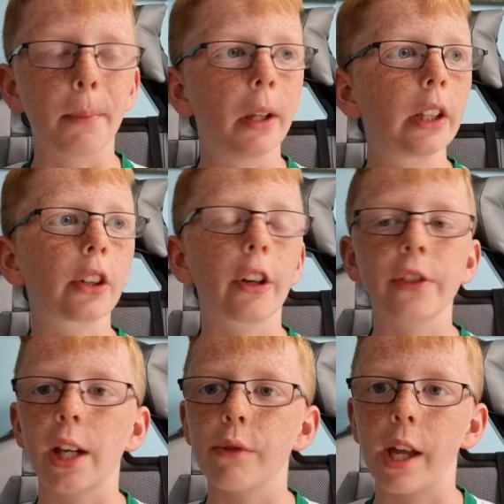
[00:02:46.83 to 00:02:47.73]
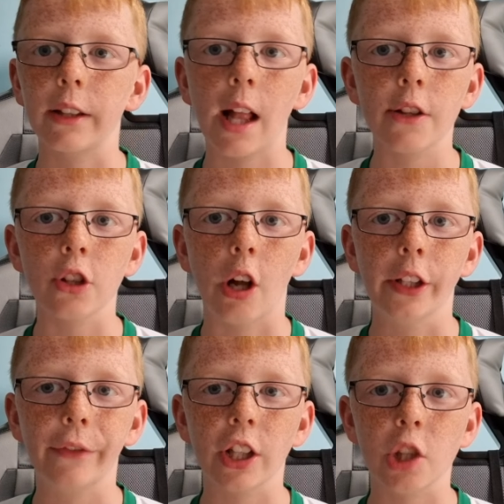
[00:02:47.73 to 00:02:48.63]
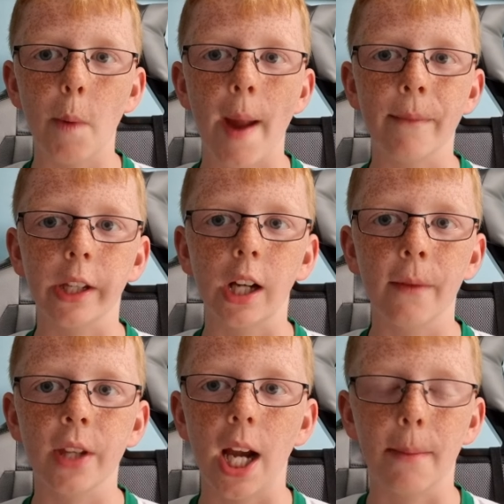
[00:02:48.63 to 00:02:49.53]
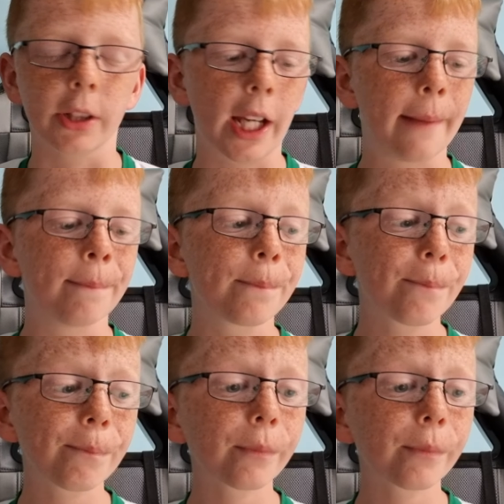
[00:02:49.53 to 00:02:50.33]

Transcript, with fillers: but turns out that that's not enough to sway him to come to Aberdeen.